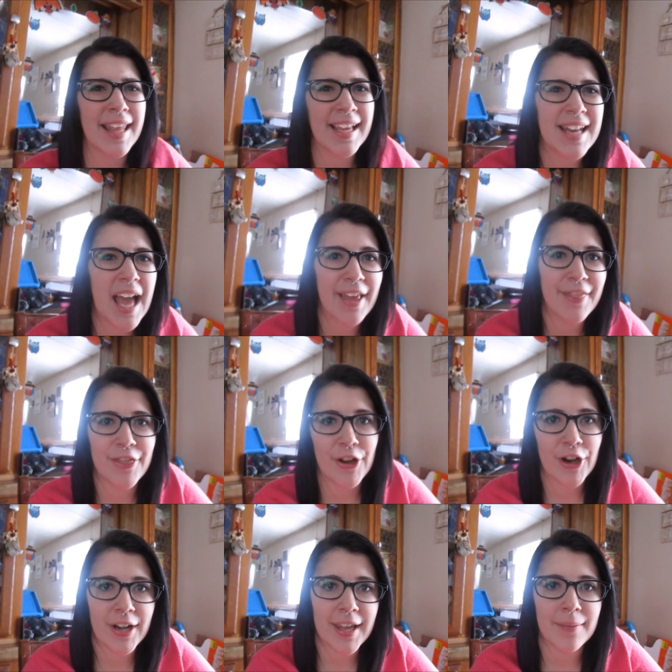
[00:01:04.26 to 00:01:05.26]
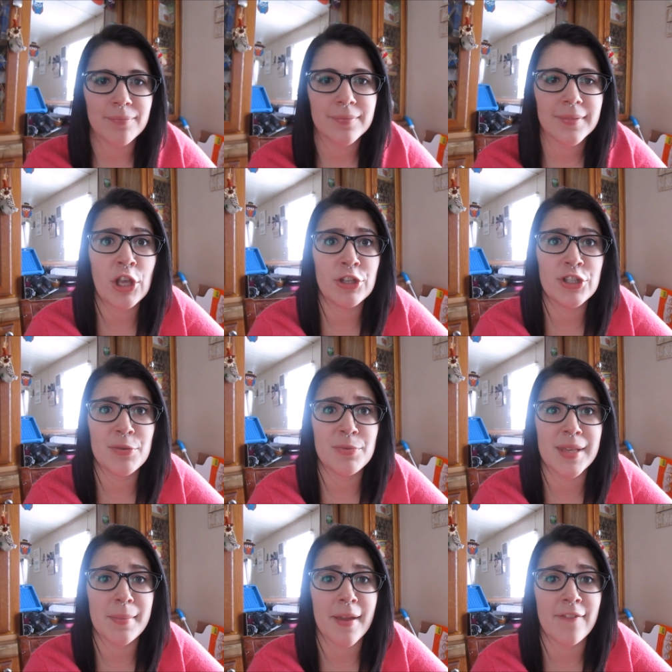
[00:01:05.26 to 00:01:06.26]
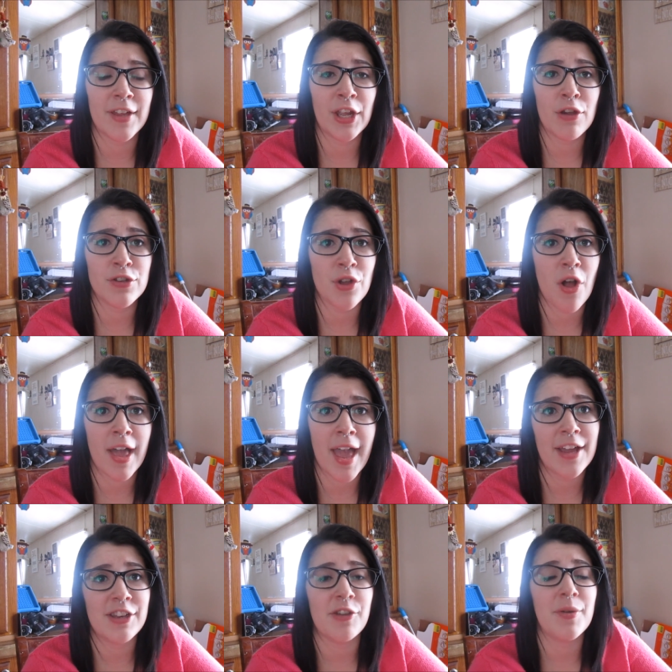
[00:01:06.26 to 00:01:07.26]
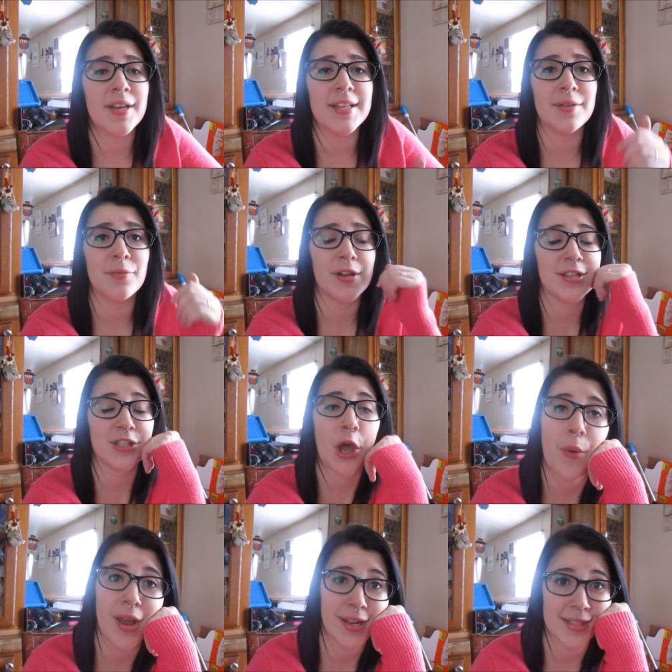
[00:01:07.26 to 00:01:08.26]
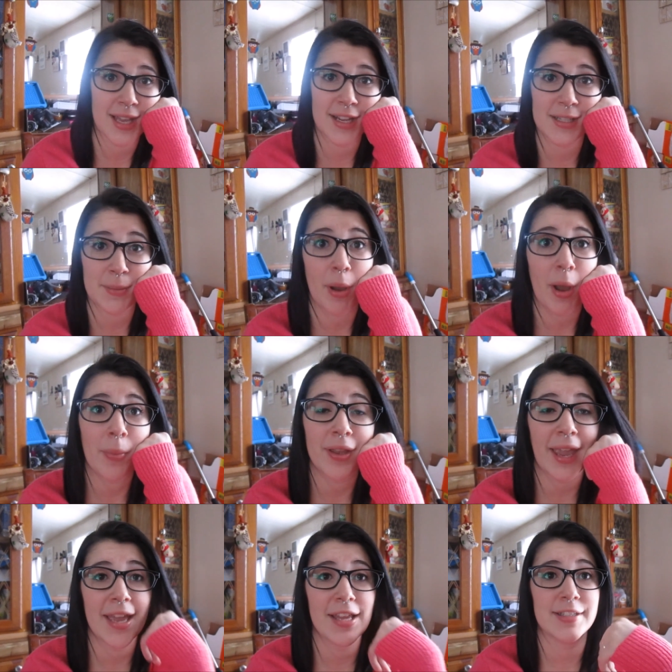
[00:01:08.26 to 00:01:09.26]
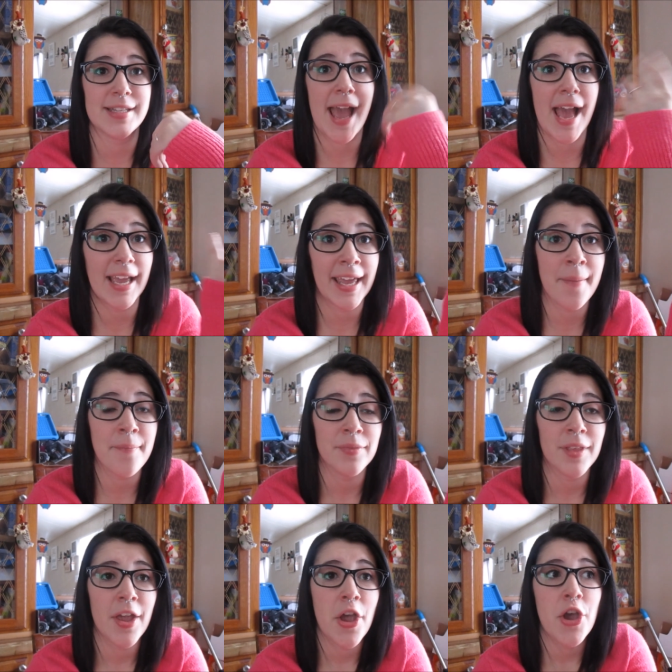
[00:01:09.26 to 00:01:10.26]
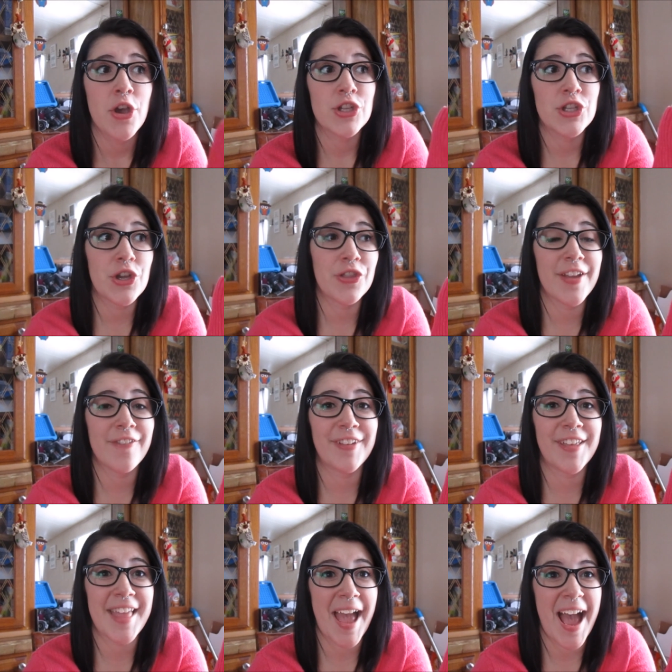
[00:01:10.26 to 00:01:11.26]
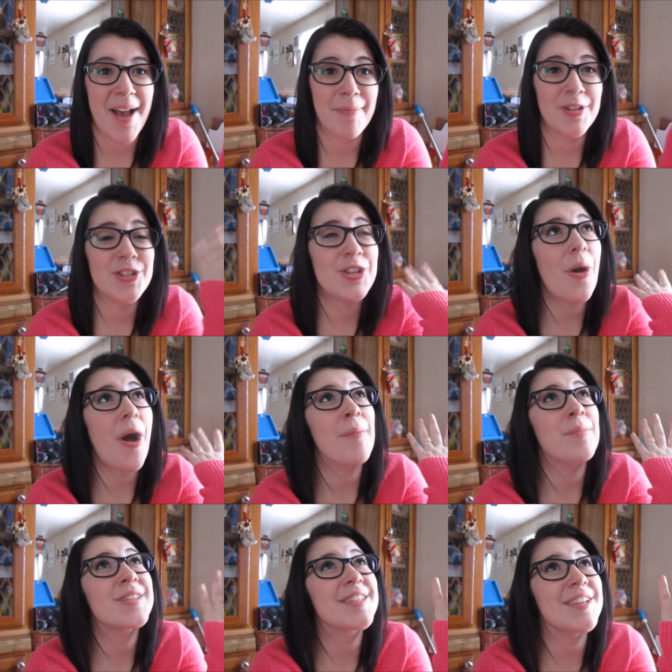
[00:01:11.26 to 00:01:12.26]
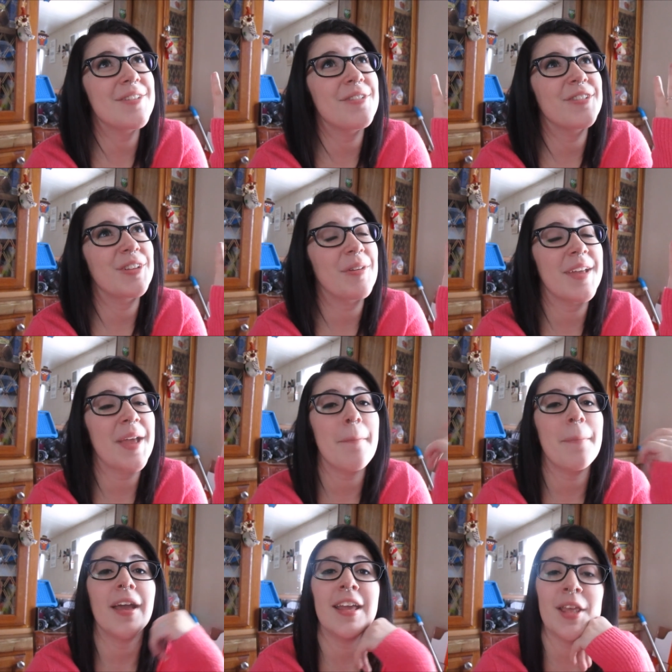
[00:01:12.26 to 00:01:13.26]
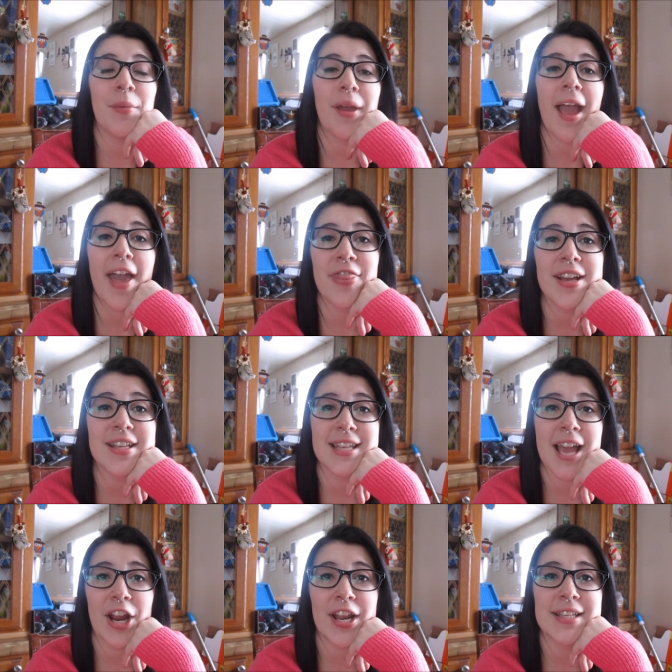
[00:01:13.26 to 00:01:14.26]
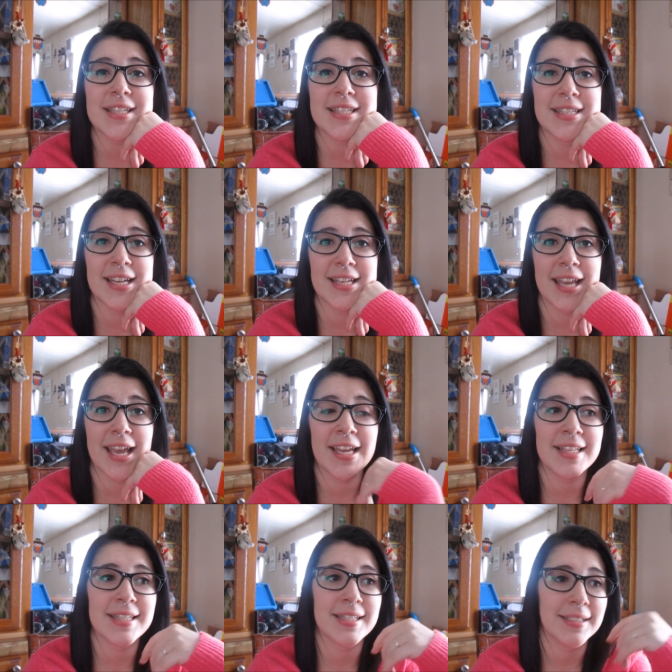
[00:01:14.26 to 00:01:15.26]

like 9.30. YouTube saved my video, so all I had to do was go in, set it to public, and tag it. So thankfully that happened, so I'm still doing it. But anyway, I thought Saturdays and Sundays,